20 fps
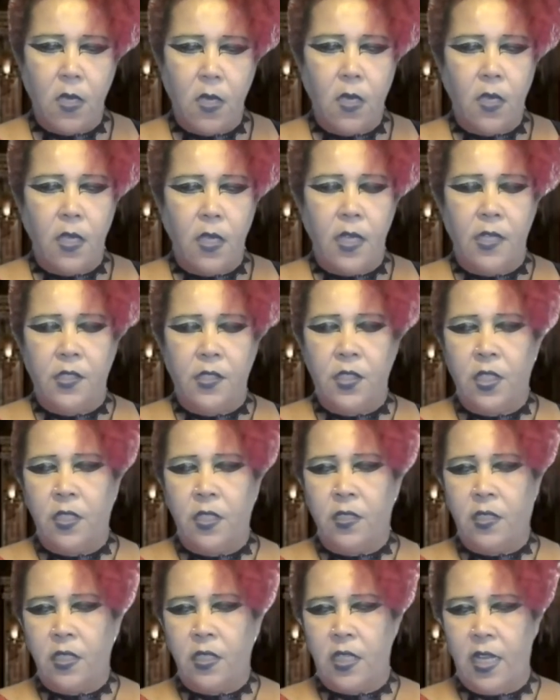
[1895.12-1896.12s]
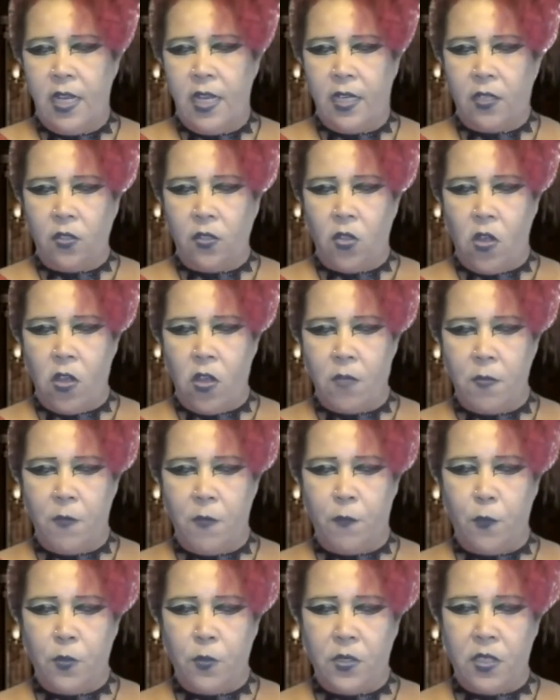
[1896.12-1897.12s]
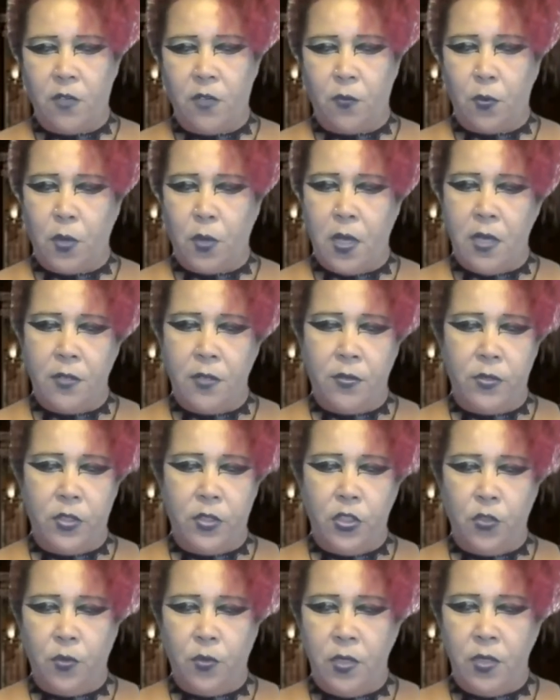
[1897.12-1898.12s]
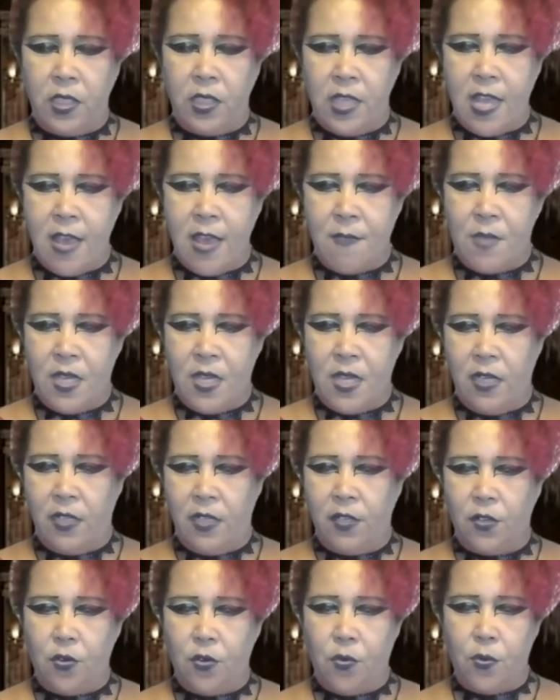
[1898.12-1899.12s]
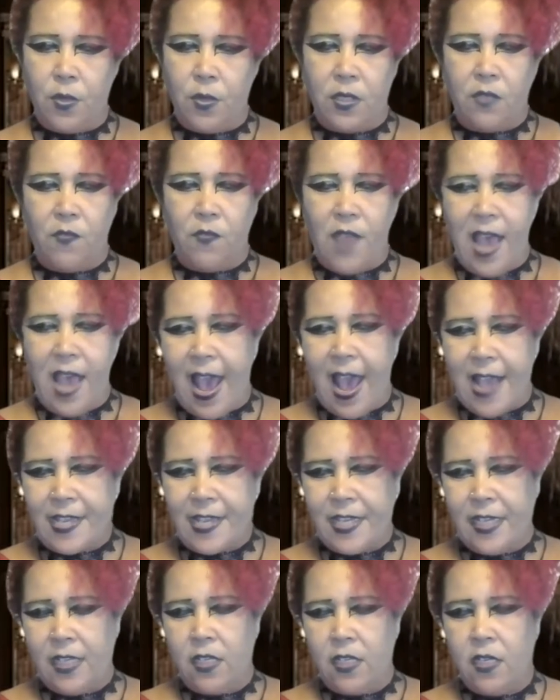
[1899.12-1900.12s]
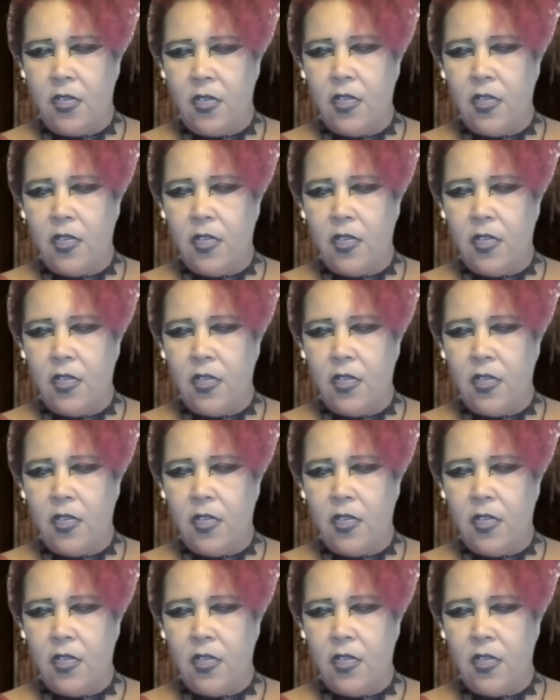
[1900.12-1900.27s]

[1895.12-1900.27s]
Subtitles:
It didn't take long before several others joined Tammy in a chorus of hacking,